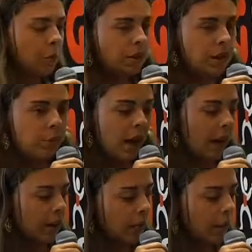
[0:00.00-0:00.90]
means that we
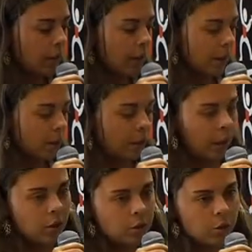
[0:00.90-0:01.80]
had a small set of
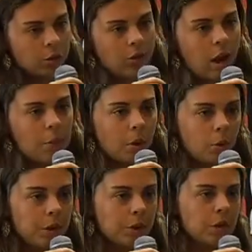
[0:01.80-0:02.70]
answers among
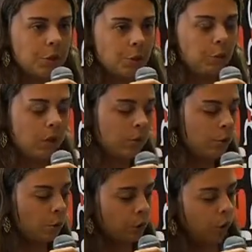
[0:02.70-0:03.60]
which the children
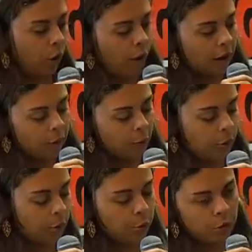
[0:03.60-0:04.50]

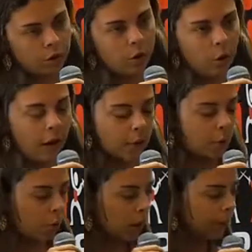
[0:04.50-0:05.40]
should choose the correct
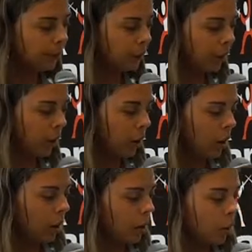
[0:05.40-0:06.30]
one.
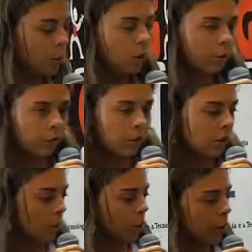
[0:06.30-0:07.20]
The
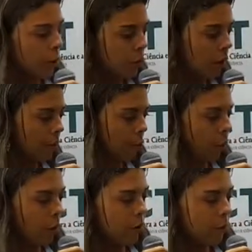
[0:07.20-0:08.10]
use of
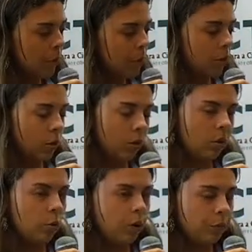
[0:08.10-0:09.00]
real images,
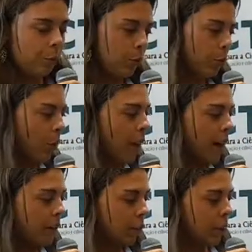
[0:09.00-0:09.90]
which
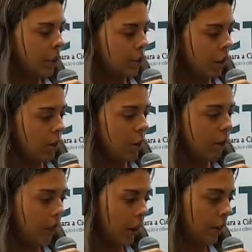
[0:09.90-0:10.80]
provides a greater chance
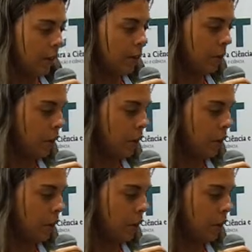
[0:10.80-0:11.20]
of them